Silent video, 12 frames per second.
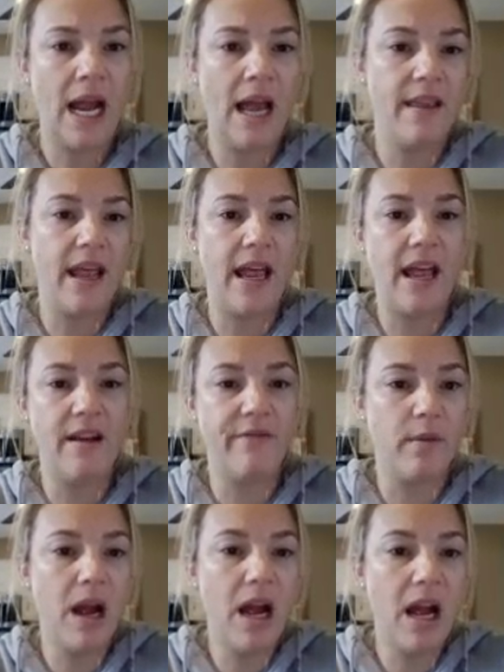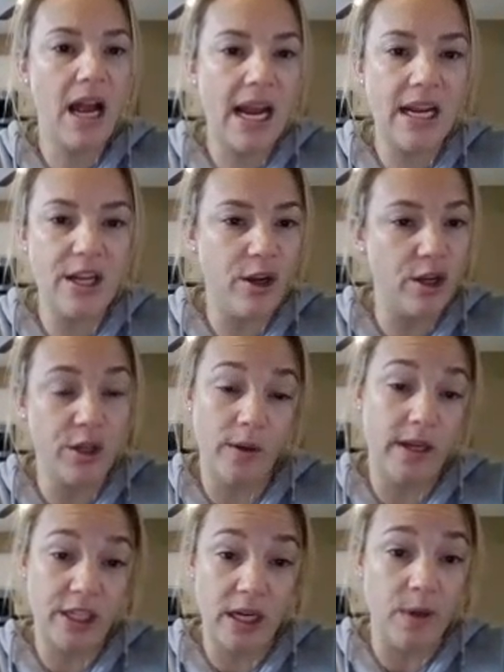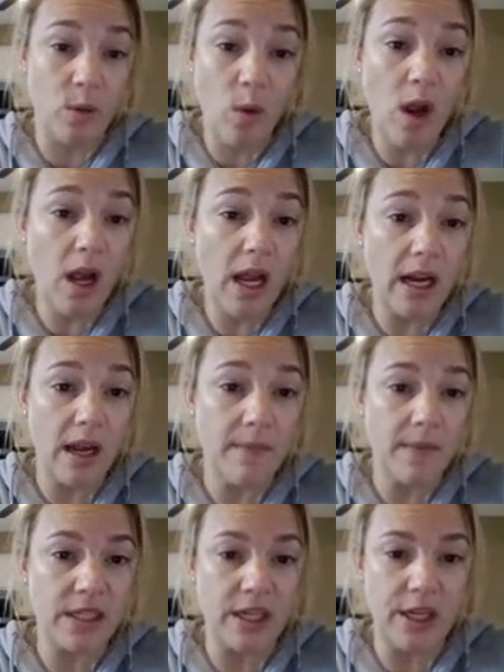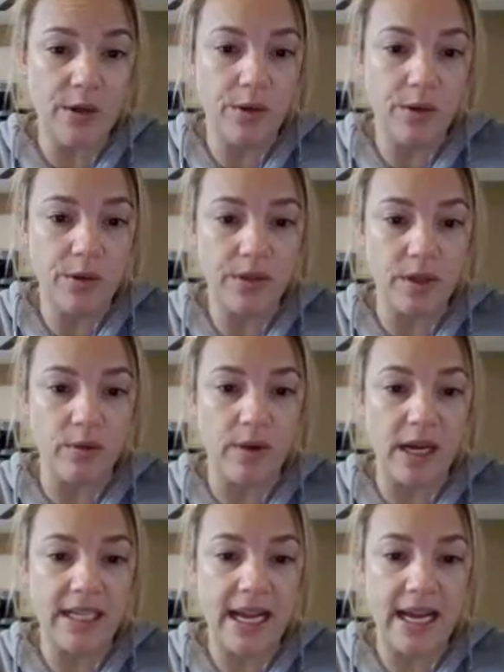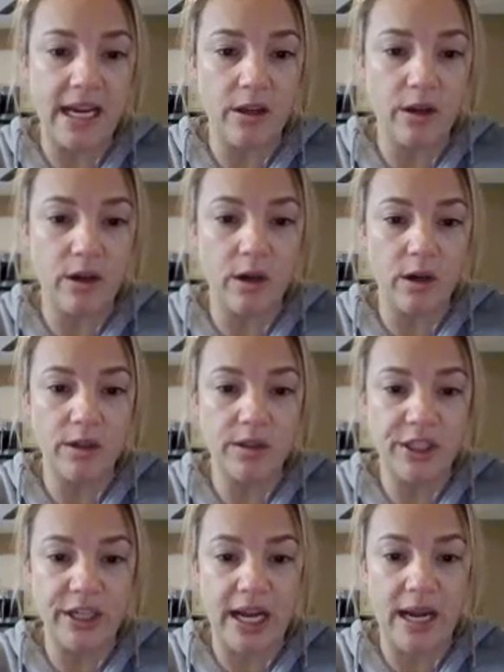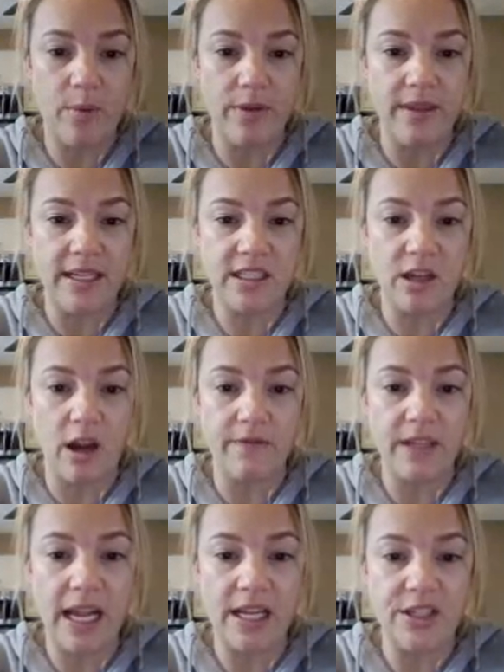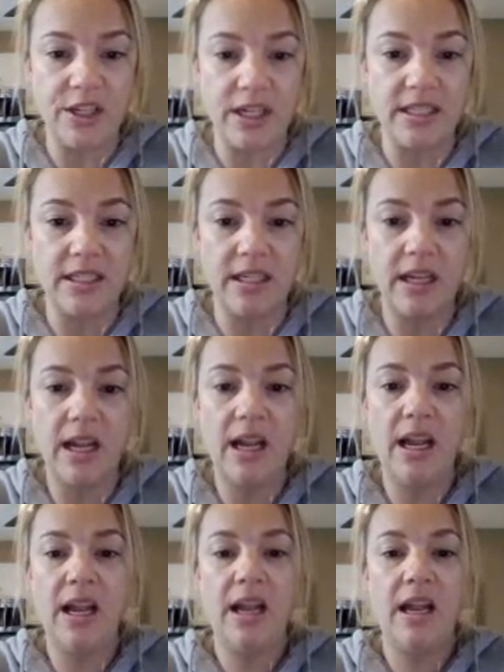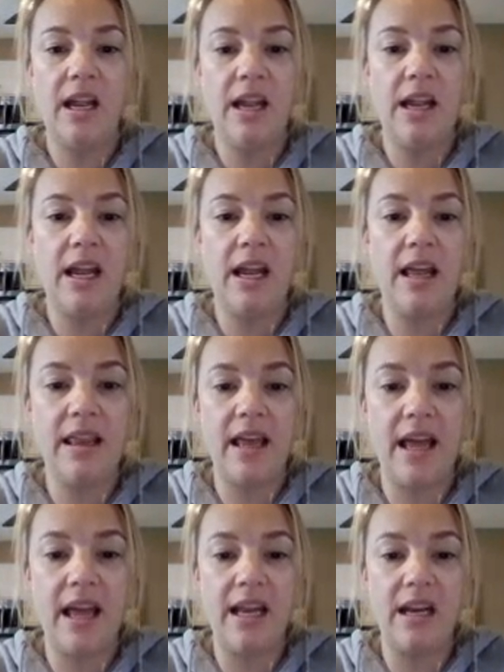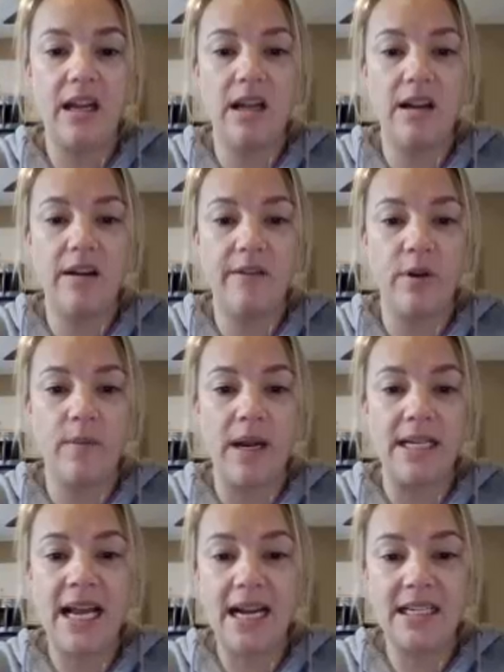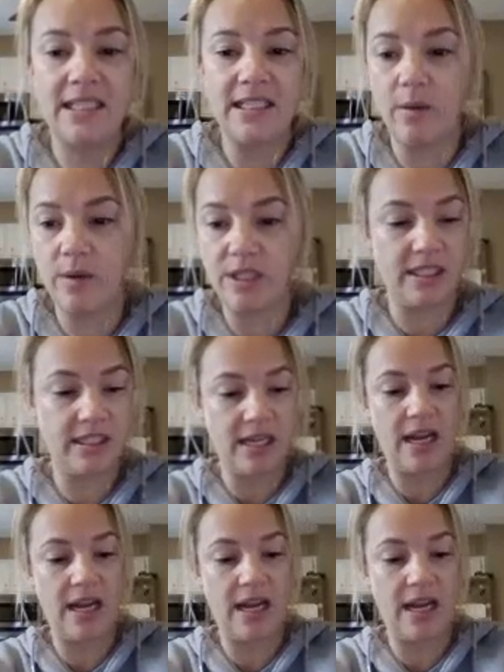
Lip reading: And then for mine, you can do any shape you want. I'm just going to use a rectangular shape with these soft edges. And then for my text, I would just